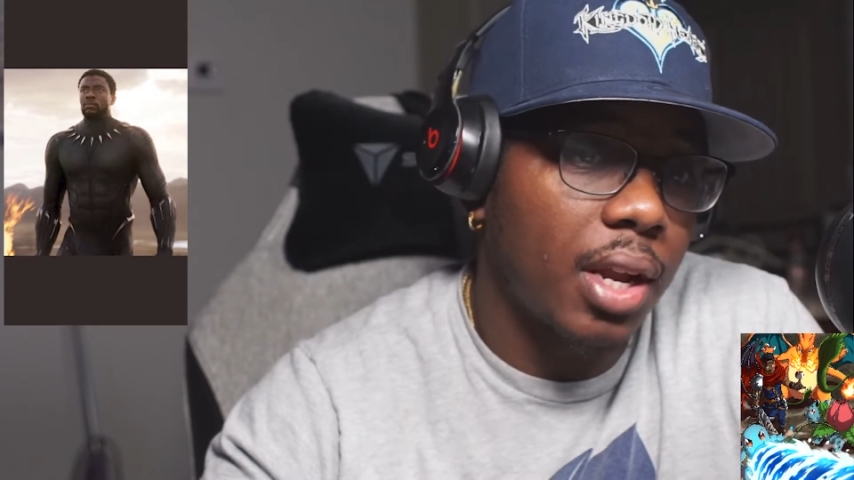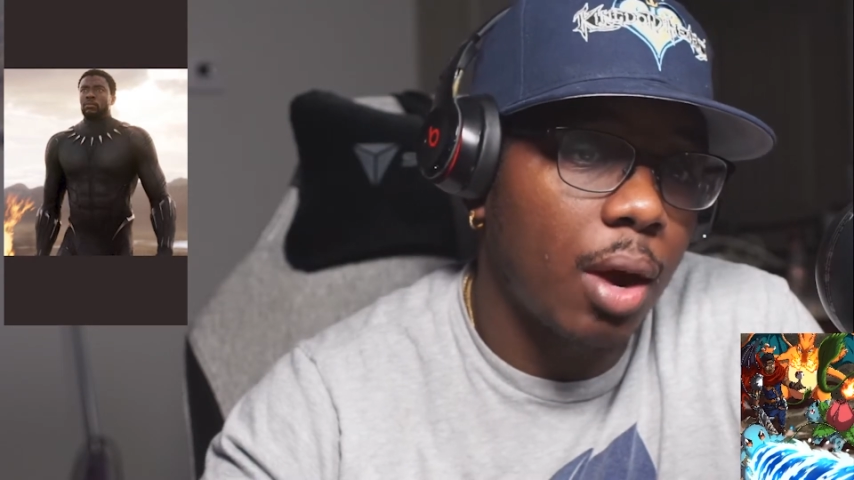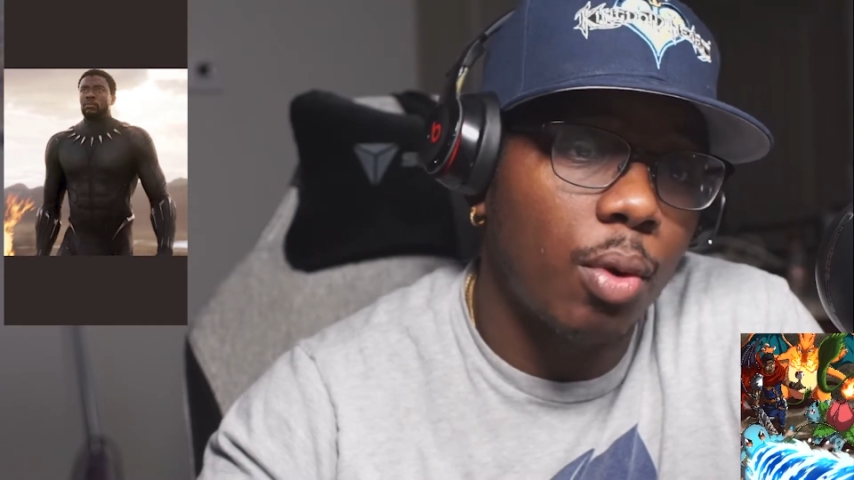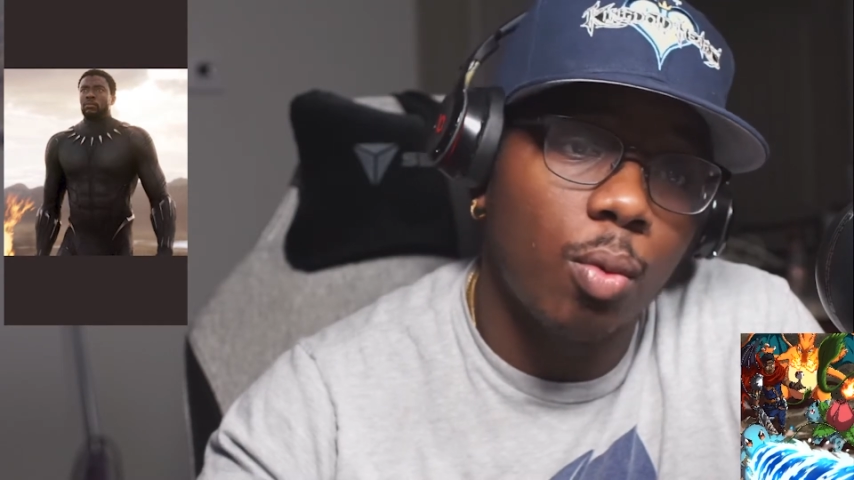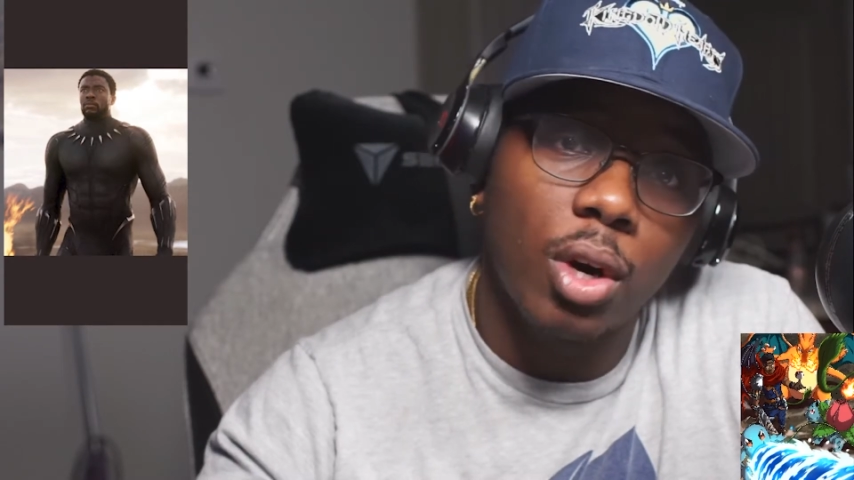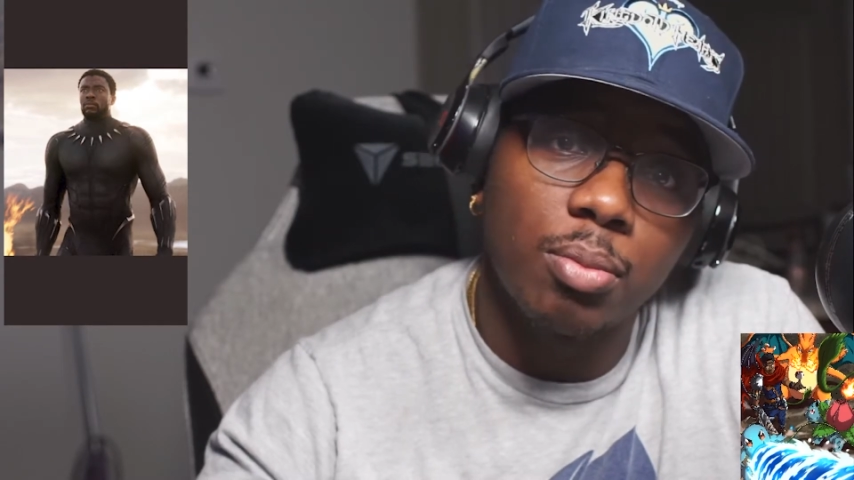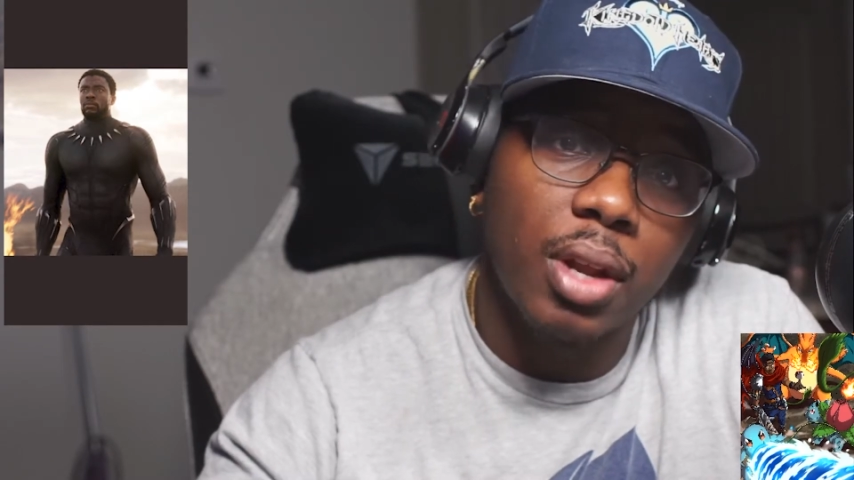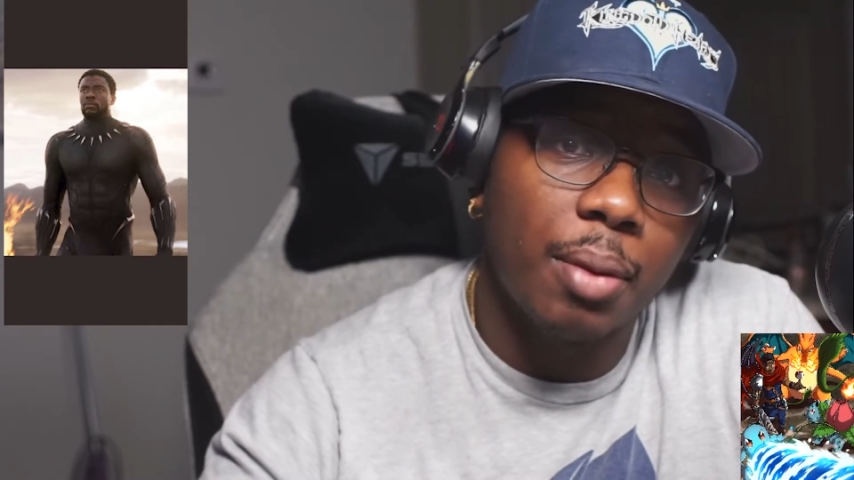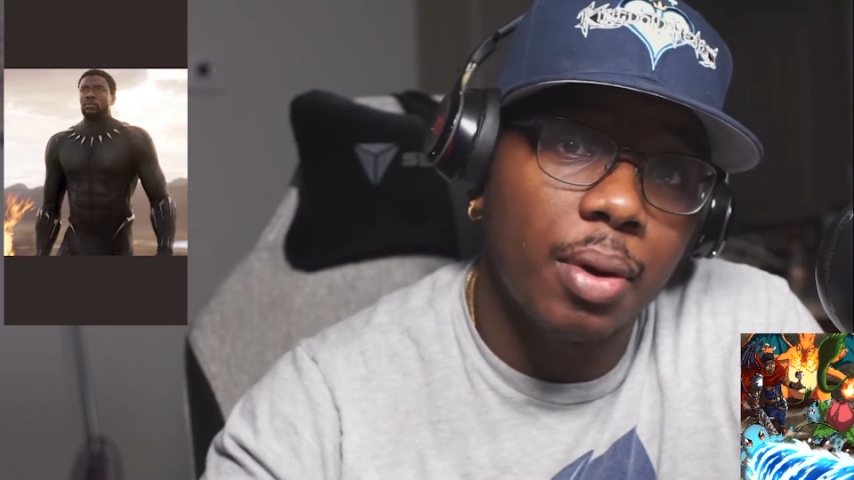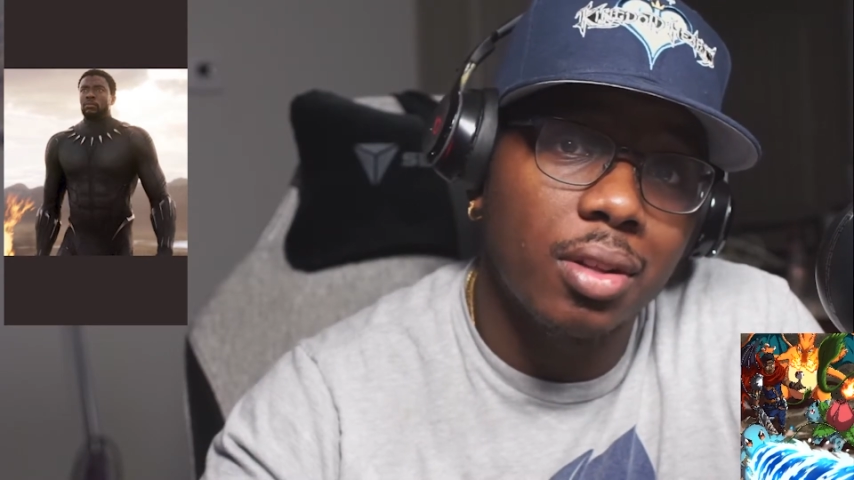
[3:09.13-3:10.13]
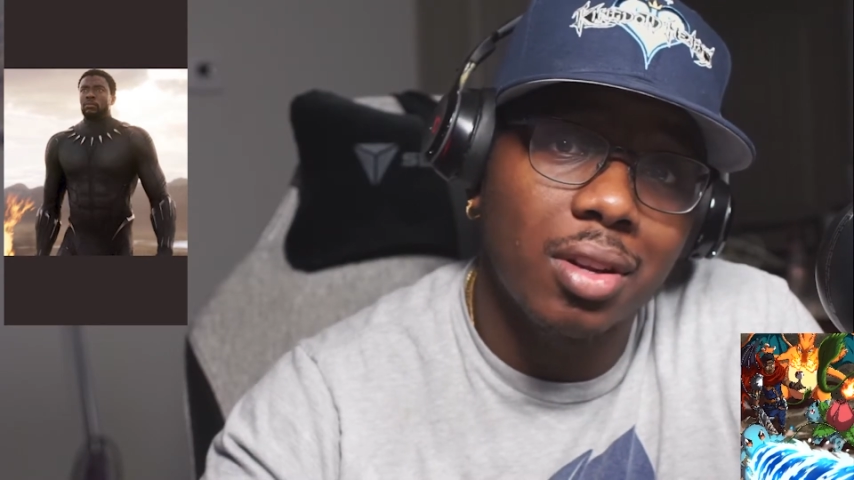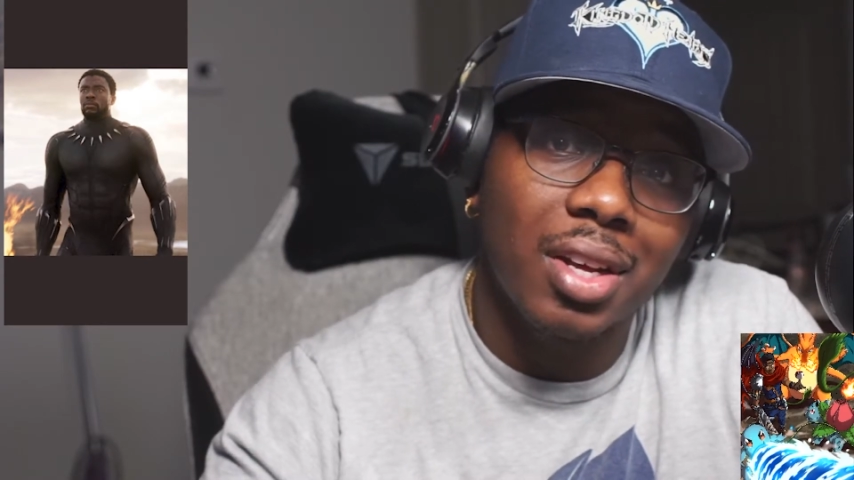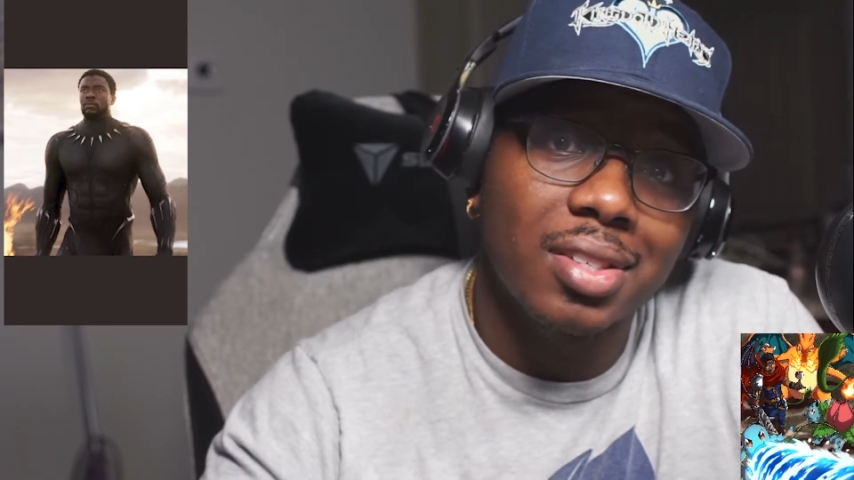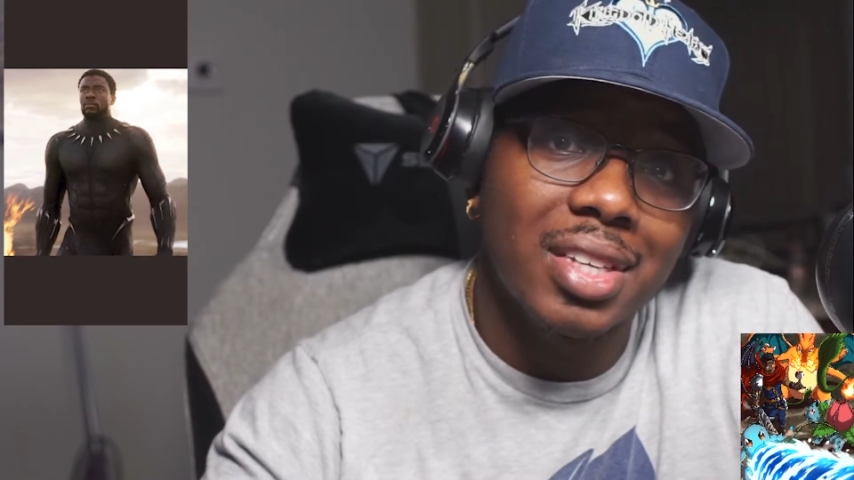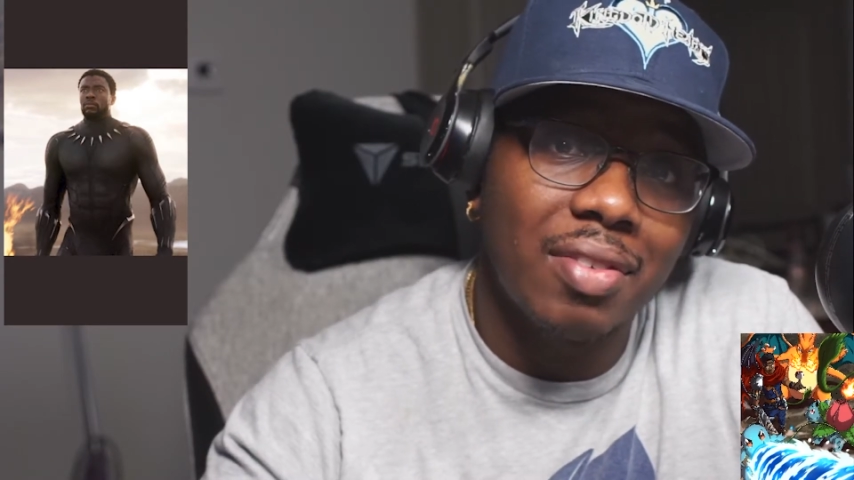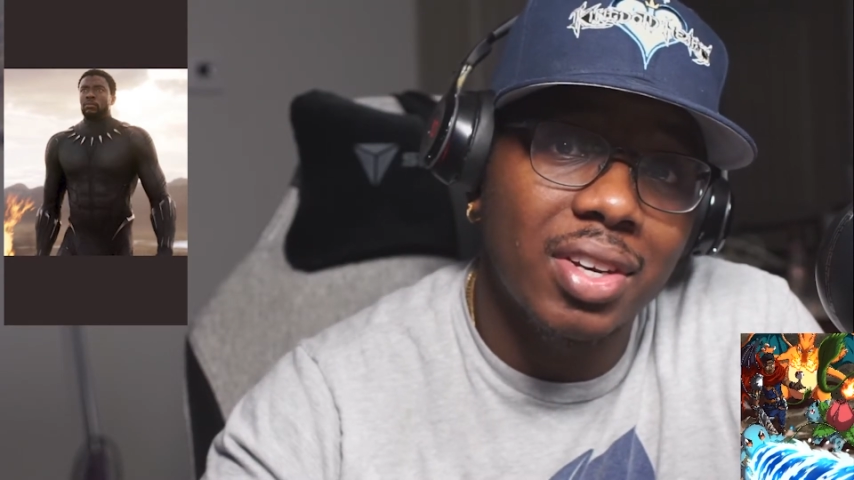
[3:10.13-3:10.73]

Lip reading: I went and watched Black Panther like 7